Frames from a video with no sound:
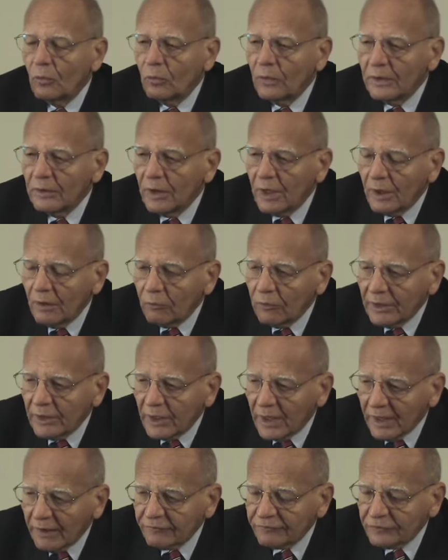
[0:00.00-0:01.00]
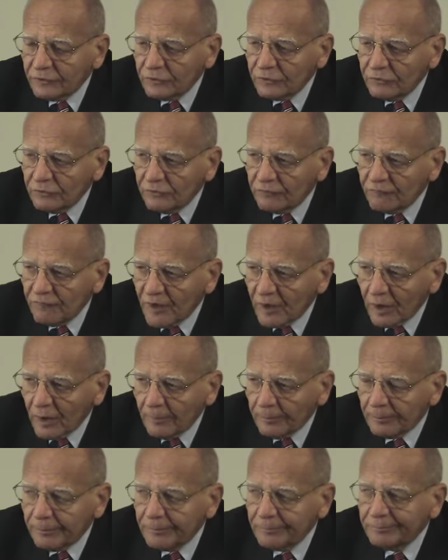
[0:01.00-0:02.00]
We have to
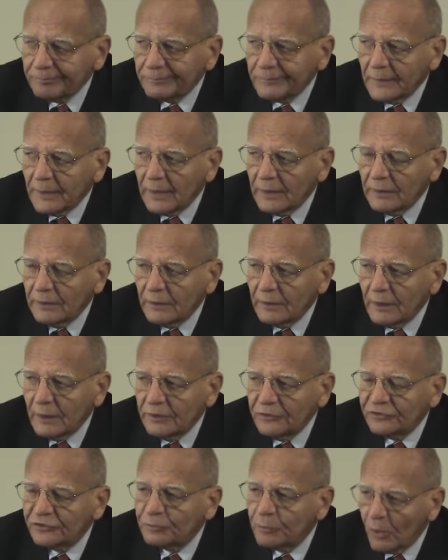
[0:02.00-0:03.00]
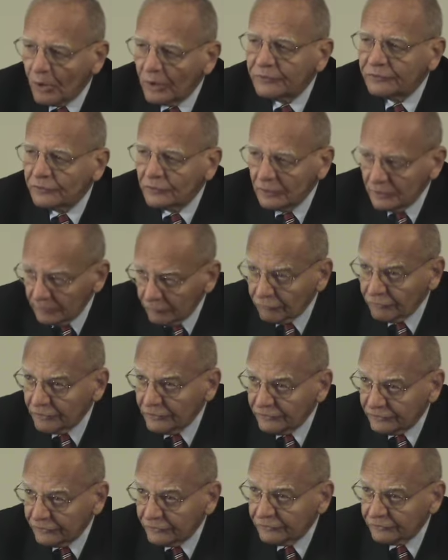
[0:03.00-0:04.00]
develop a smart
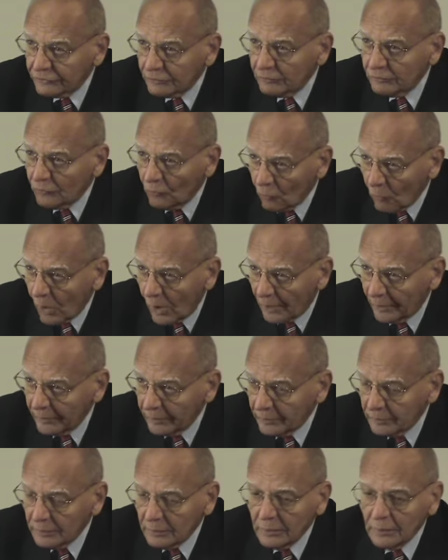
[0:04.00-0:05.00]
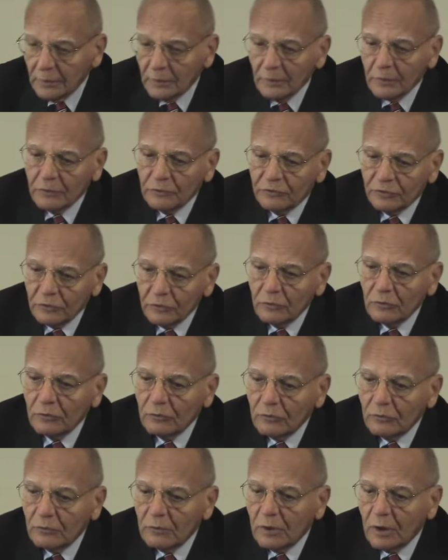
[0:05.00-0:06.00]
delivery system, one.
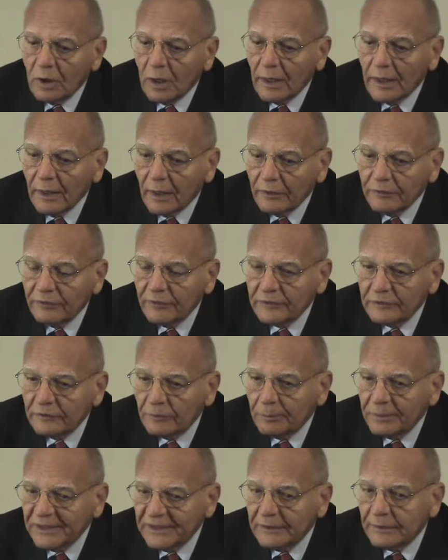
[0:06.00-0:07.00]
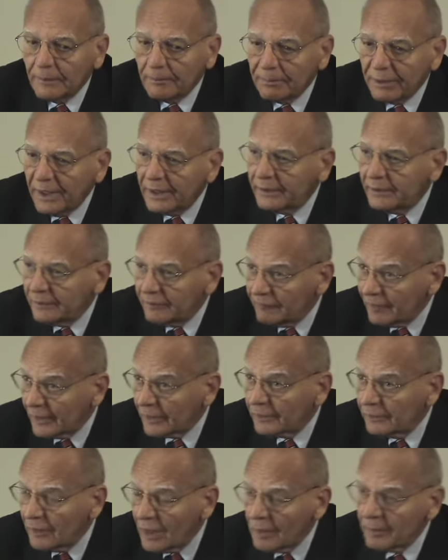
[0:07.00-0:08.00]
Two, I think to be competitive
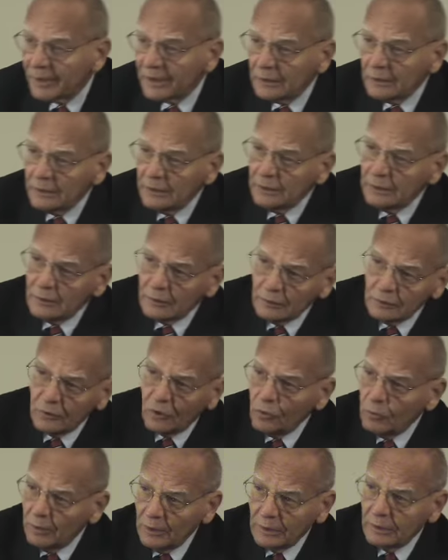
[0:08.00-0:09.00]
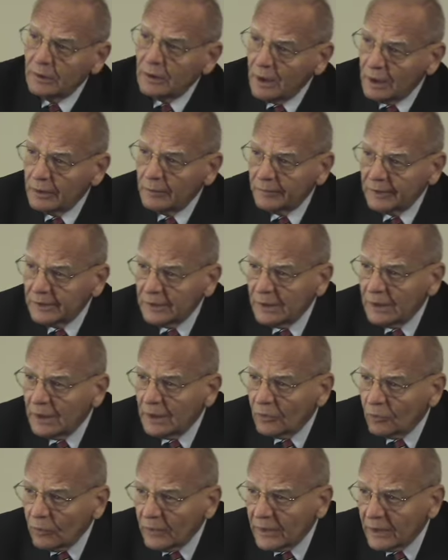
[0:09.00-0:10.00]
economically in a global economy,
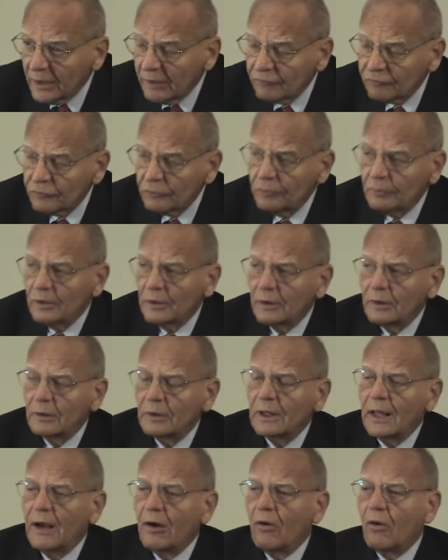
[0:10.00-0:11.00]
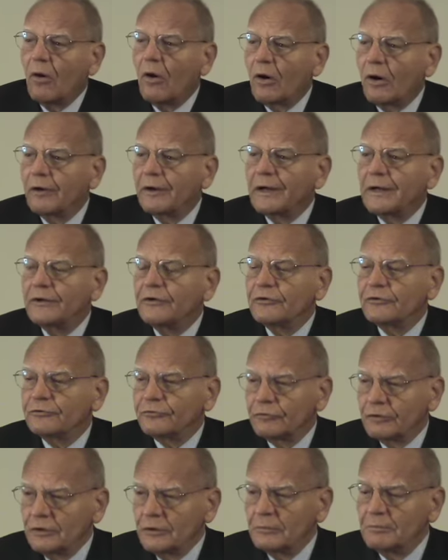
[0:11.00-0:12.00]
we have to allow our
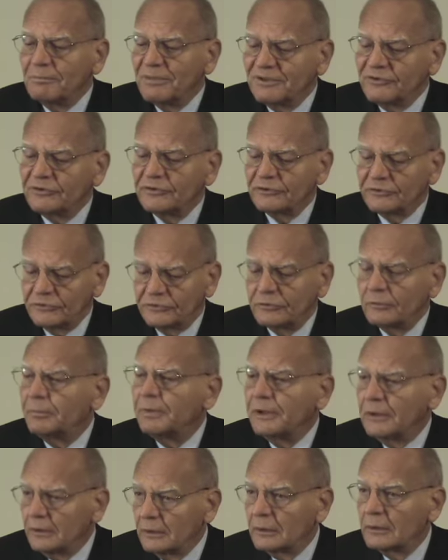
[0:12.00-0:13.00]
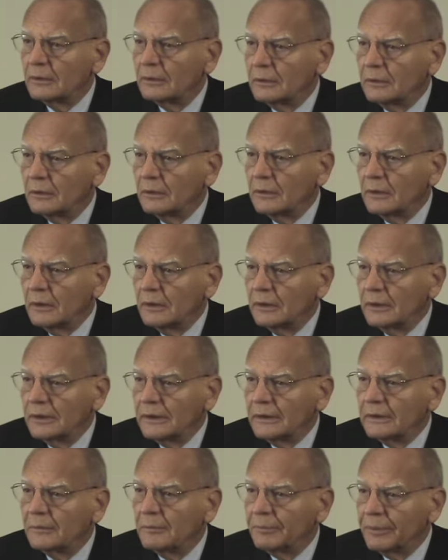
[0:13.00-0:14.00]
industry and business to be in
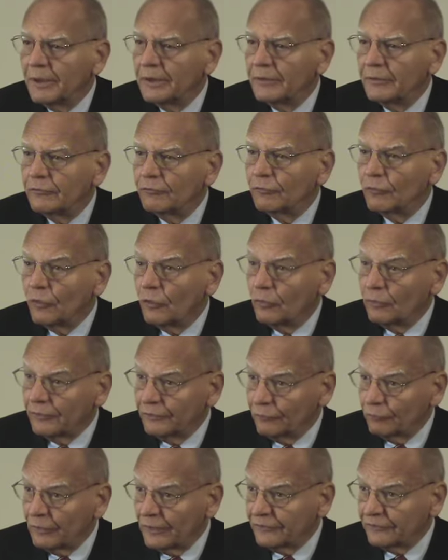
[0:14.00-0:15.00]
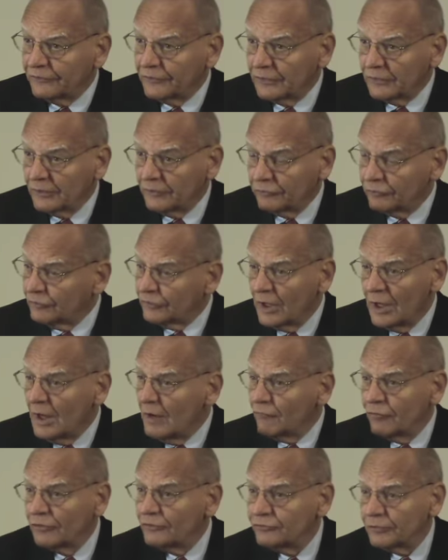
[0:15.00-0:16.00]
a competitive role with the rest of the countries.
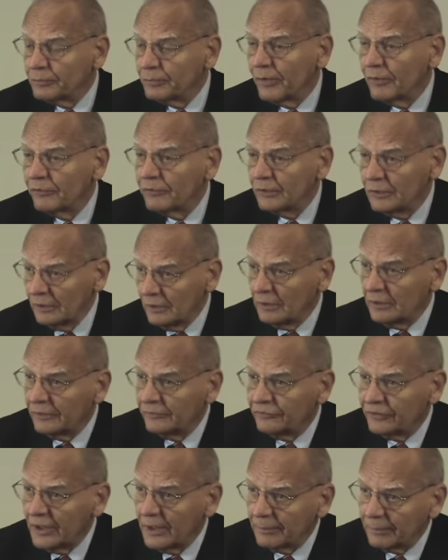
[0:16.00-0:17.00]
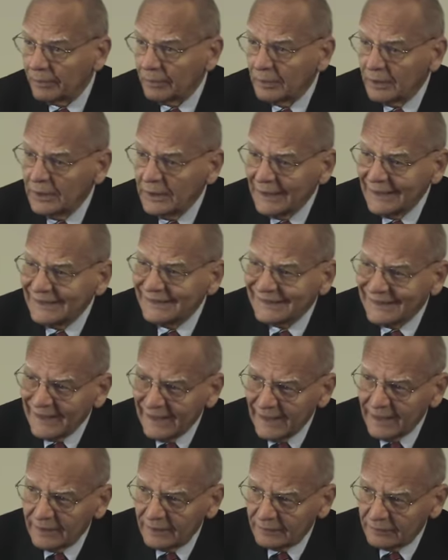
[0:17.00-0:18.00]
For instance, a perfectly little example, in
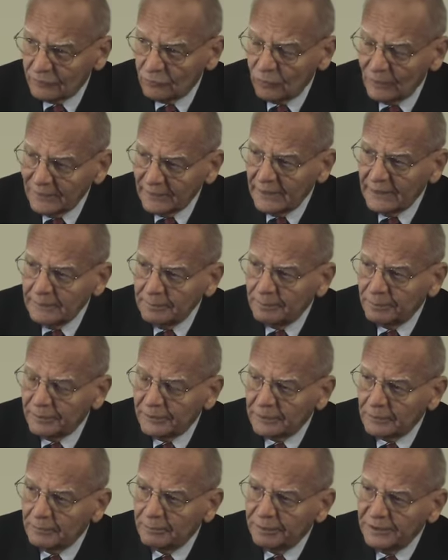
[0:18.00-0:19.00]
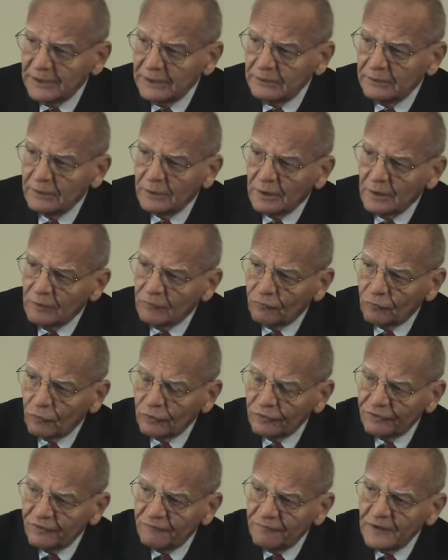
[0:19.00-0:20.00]
Canada, when they compete
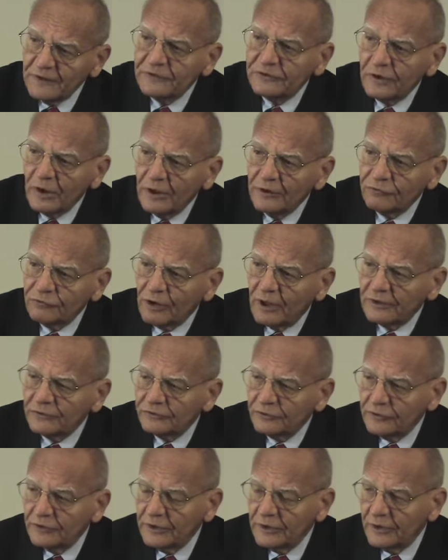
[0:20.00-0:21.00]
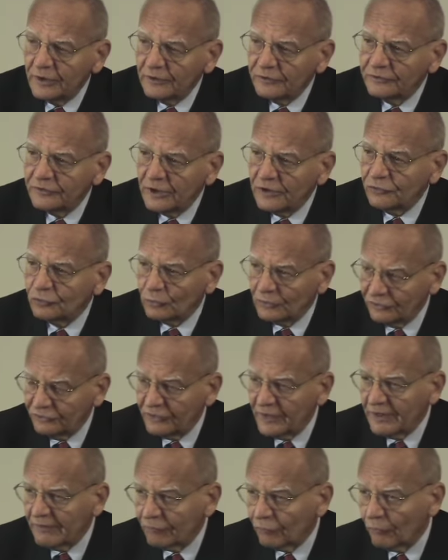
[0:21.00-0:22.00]
for defense contracts in the United States, which
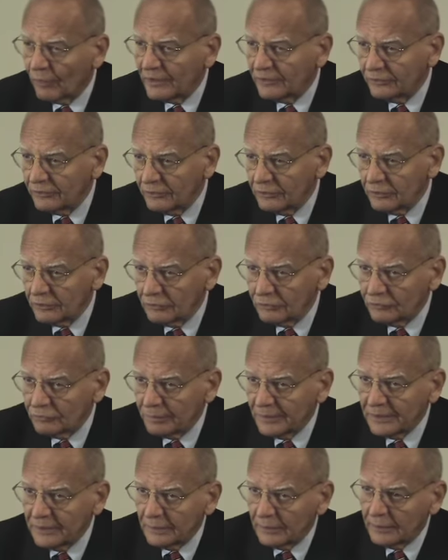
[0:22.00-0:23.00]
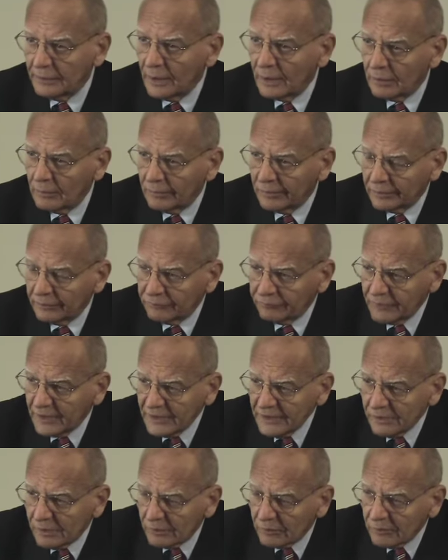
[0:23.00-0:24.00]
they have a right to do as being an element of
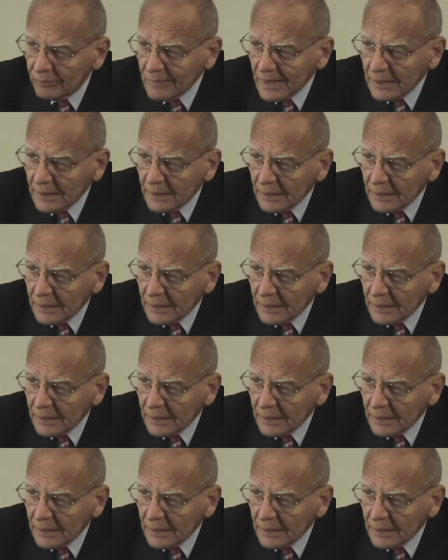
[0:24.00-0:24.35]
NATO,